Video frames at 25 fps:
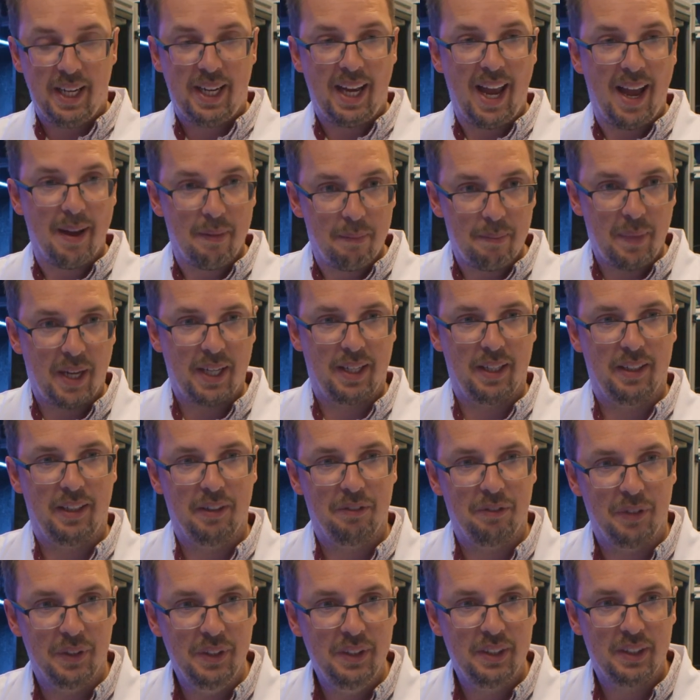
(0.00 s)
can make a
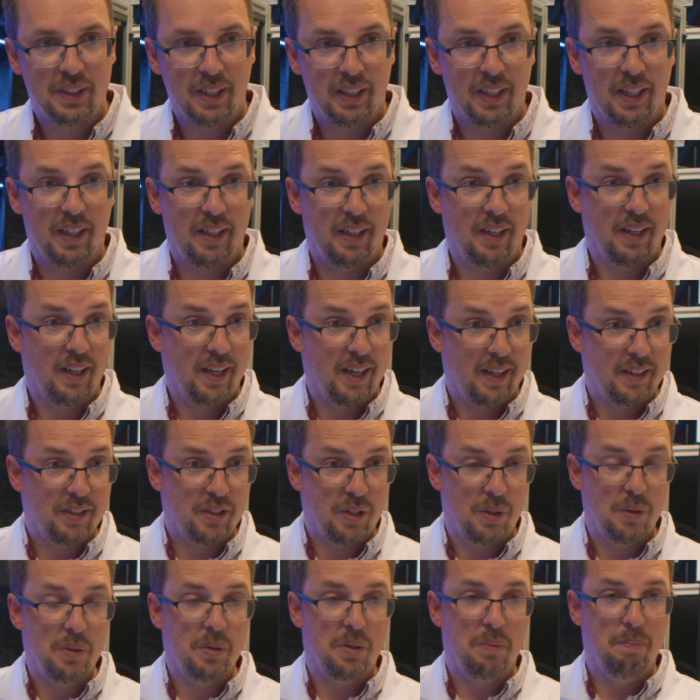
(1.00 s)
difference, and I, and I
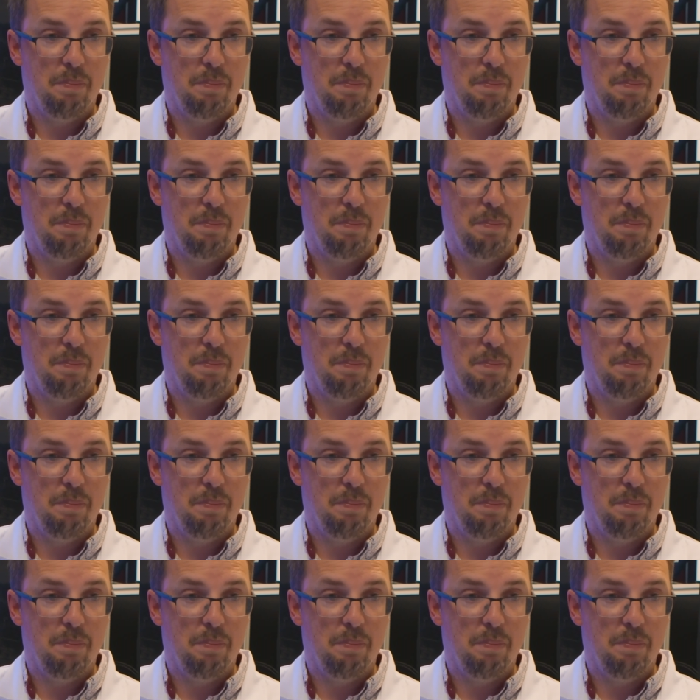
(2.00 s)
do